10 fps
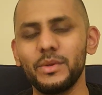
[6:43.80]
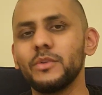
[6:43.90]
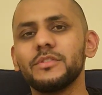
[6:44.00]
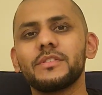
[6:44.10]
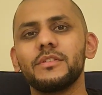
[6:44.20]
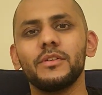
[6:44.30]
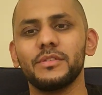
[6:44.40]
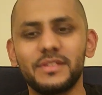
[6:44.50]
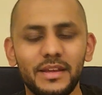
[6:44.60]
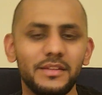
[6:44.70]
don't just
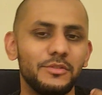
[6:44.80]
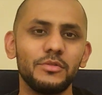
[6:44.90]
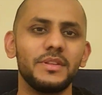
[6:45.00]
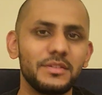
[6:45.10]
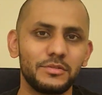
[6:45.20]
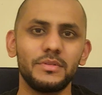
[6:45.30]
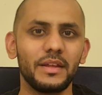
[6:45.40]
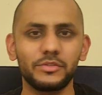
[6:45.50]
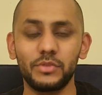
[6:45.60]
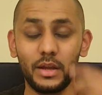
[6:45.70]
say do this, do
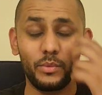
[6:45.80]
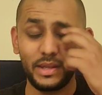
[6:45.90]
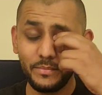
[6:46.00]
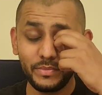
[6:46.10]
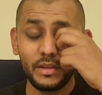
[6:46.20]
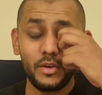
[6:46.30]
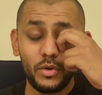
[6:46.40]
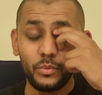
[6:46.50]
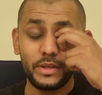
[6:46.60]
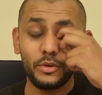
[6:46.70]
that straight away.
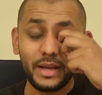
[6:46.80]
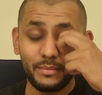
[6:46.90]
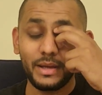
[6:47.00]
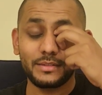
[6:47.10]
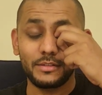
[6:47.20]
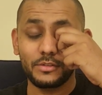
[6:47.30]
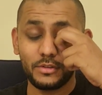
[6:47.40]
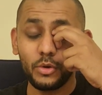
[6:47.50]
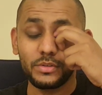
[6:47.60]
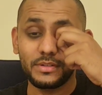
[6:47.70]
We look at matters
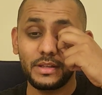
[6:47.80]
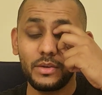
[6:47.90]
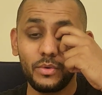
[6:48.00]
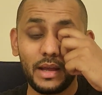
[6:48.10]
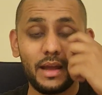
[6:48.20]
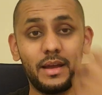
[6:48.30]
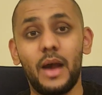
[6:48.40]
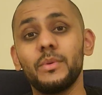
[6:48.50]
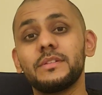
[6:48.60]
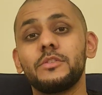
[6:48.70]
closely.
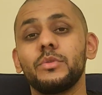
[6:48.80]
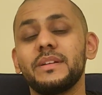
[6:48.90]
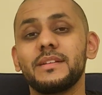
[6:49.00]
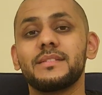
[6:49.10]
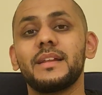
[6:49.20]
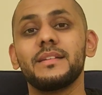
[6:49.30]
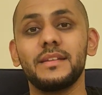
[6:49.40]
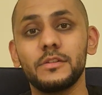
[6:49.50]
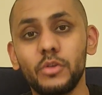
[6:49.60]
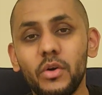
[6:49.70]
I wanted to understand
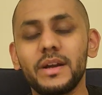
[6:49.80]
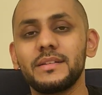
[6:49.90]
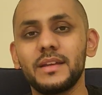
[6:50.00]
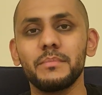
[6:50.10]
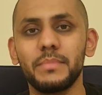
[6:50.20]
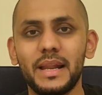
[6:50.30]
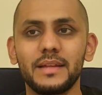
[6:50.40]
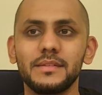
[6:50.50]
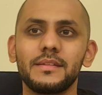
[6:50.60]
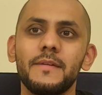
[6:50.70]
his longer term
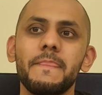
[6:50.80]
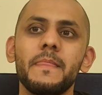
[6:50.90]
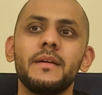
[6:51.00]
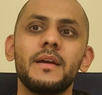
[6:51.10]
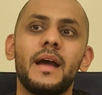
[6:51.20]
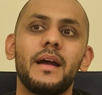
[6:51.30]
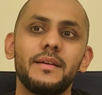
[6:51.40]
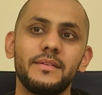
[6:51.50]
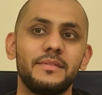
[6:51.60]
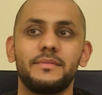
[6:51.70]
plans.
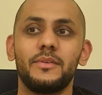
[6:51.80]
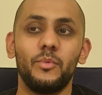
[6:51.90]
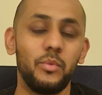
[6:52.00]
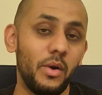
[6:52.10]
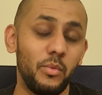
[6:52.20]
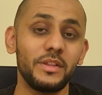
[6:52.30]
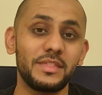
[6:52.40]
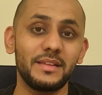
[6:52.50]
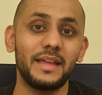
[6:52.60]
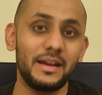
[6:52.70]
One
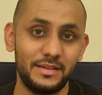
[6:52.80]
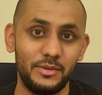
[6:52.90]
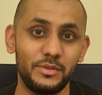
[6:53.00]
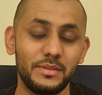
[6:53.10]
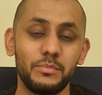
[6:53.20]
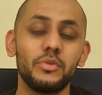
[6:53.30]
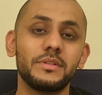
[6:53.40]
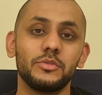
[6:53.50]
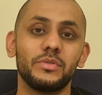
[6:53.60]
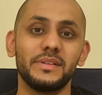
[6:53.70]
thing that it was
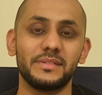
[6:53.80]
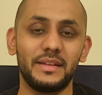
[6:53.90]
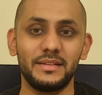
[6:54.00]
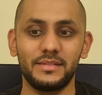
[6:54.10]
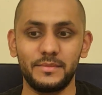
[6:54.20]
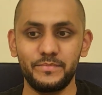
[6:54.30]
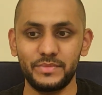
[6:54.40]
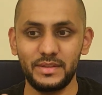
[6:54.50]
important to understand is